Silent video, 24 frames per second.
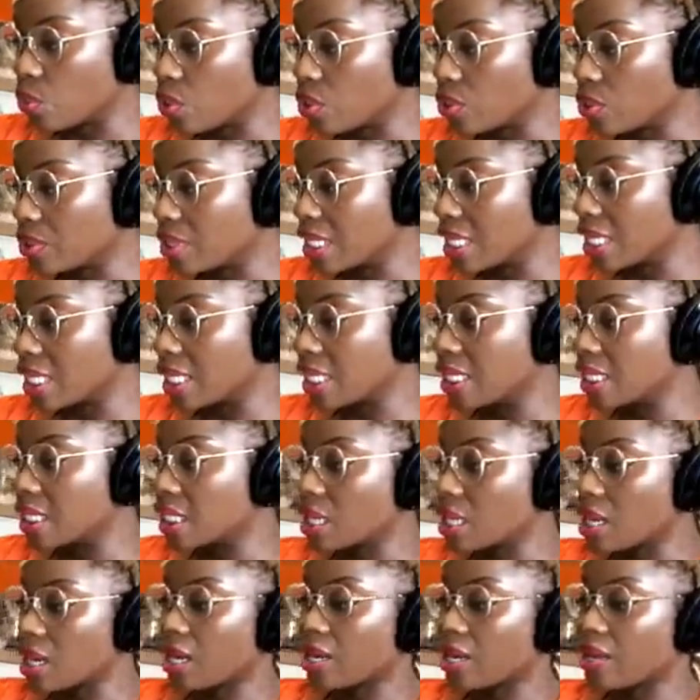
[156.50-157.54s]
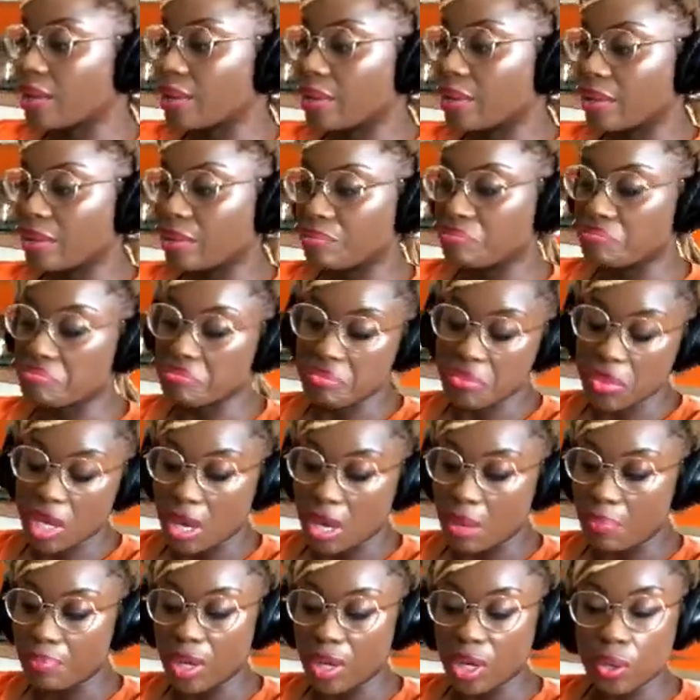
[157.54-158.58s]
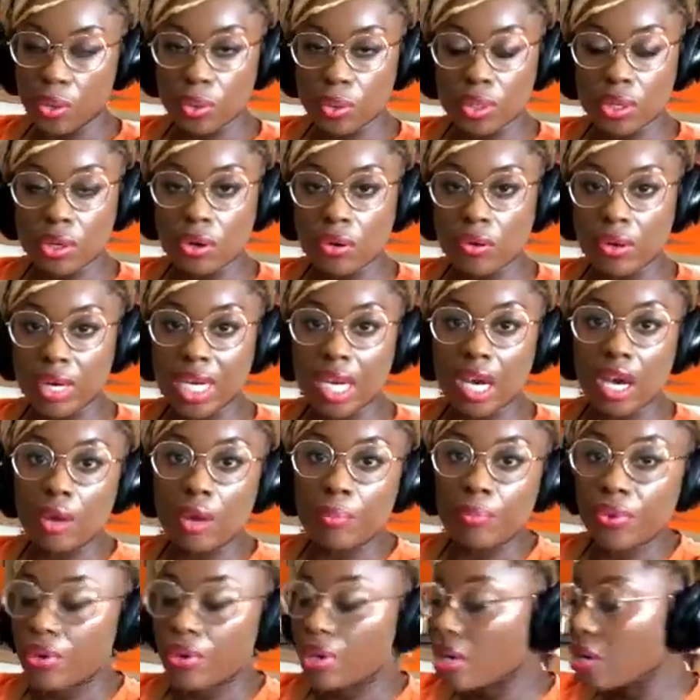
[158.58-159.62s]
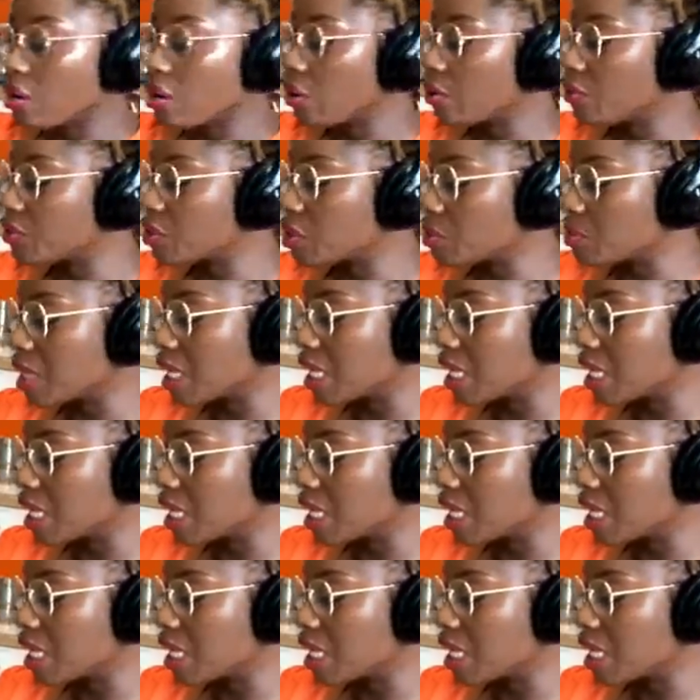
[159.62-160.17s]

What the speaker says: will need a bowl or a cup of some